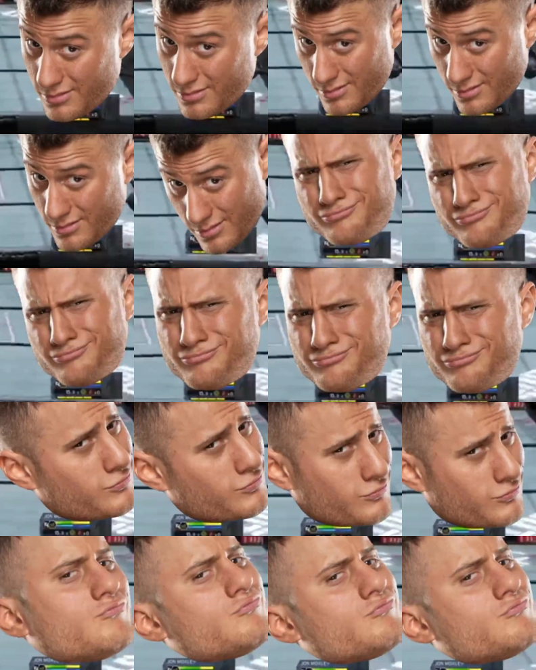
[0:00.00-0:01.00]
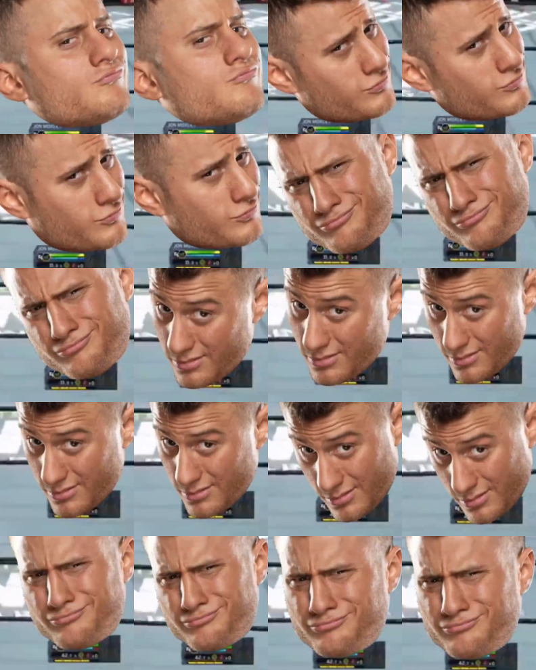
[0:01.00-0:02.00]
MJF
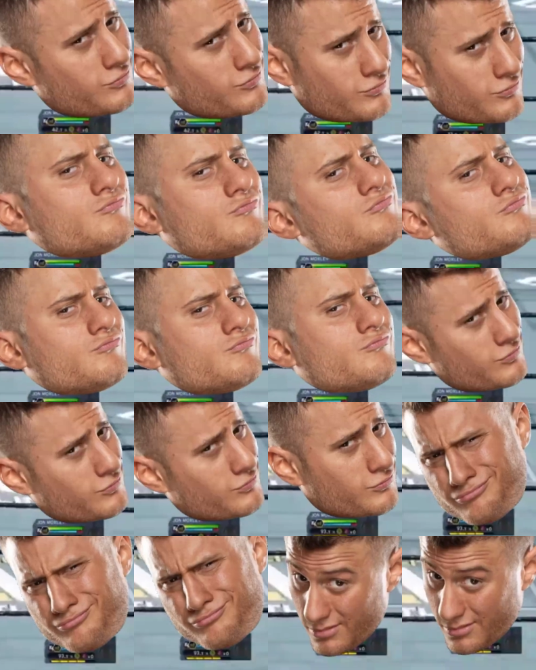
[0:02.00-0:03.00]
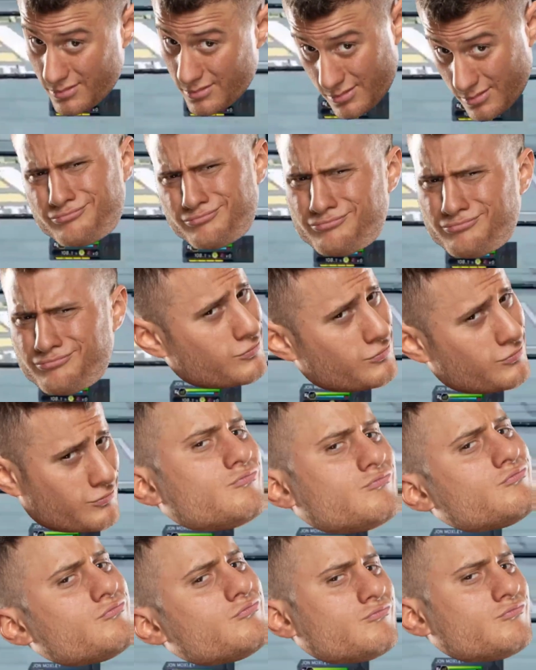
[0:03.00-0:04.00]
um, get
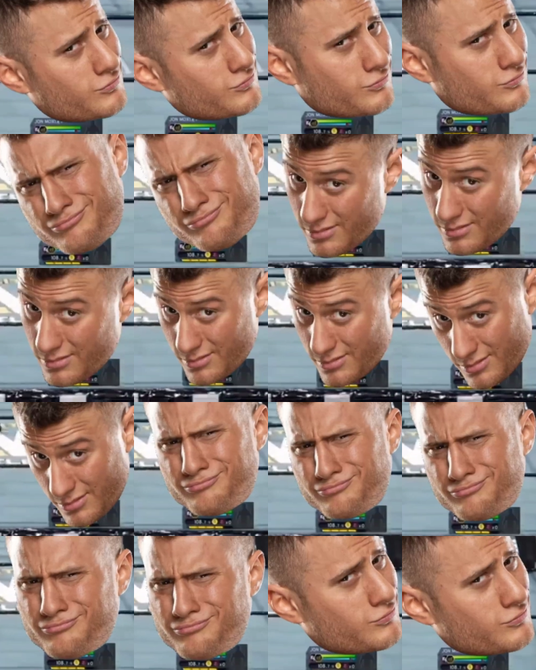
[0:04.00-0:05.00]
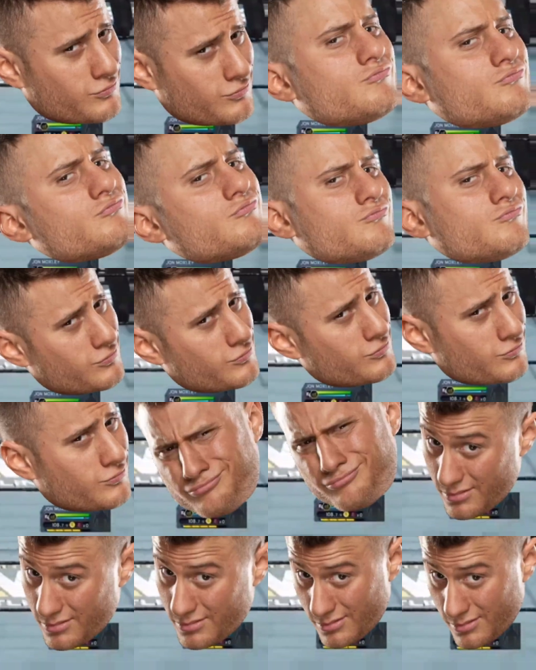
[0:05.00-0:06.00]
fired. They should fire him, right?
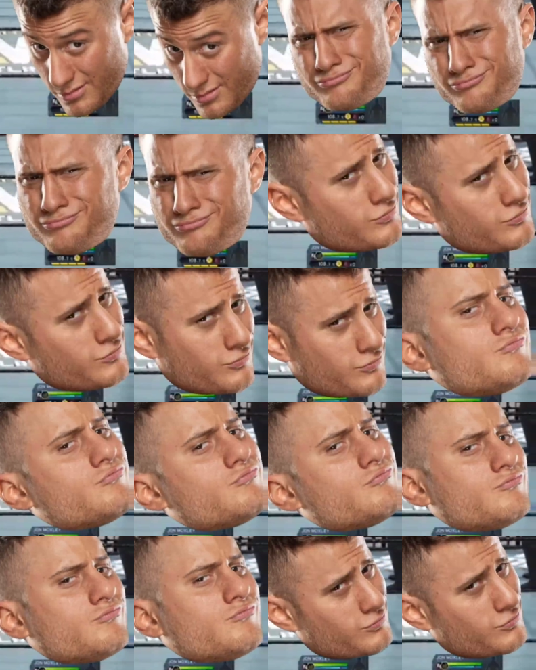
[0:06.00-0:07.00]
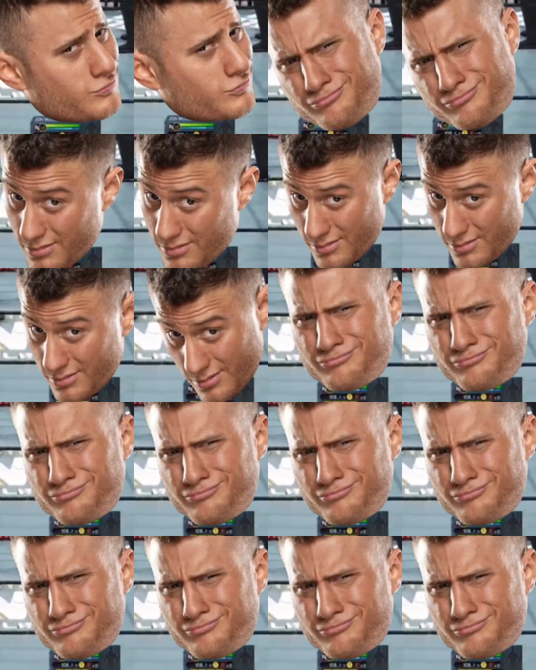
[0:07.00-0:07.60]
Fire him in kayfabe.